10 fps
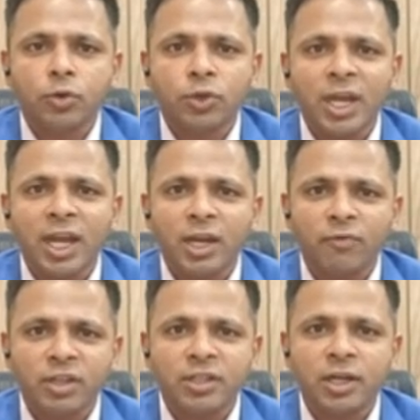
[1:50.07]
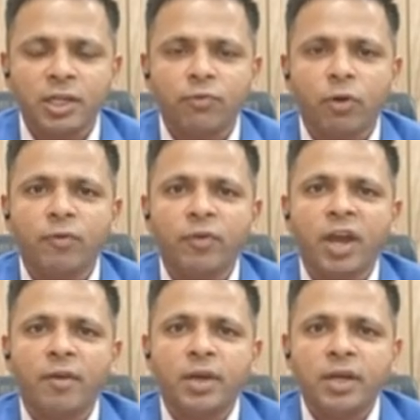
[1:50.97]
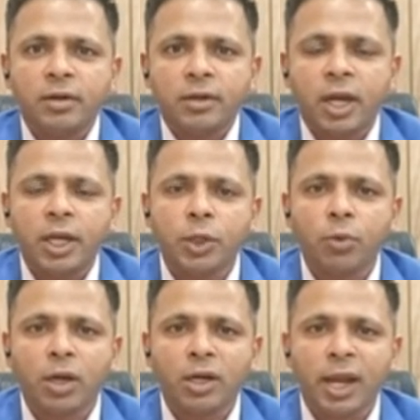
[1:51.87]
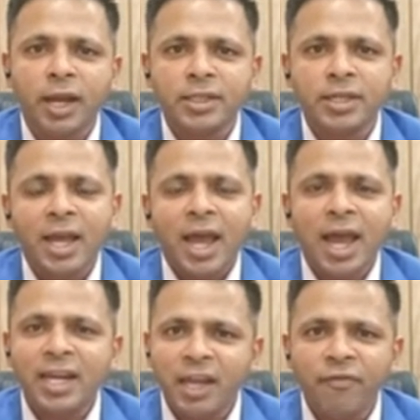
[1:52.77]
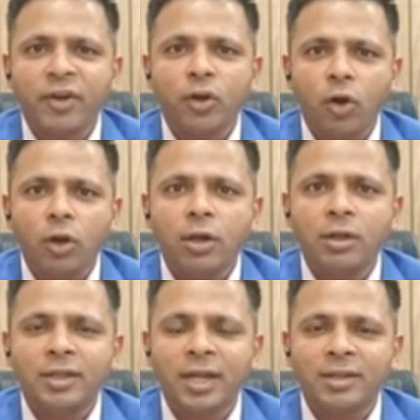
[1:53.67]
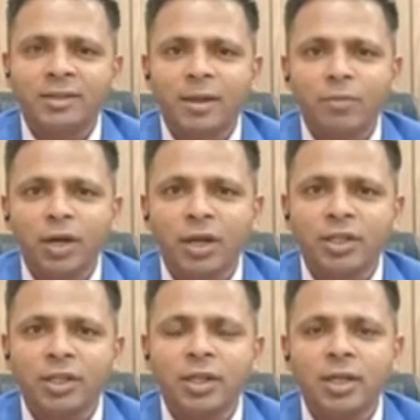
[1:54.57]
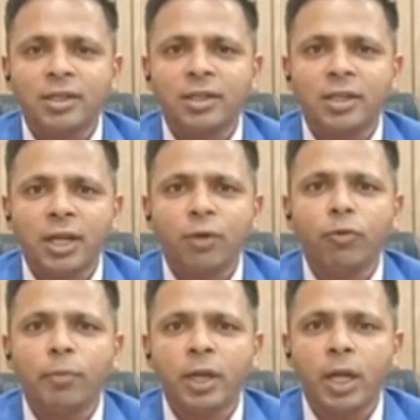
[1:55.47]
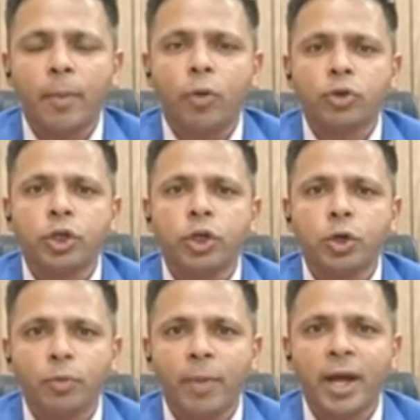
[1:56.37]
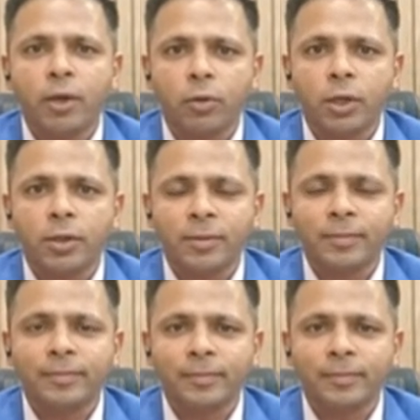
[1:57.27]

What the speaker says: So stay invested is what we have been telling to our clients. And if at all there is some correction, it would be an opportunity to buy only.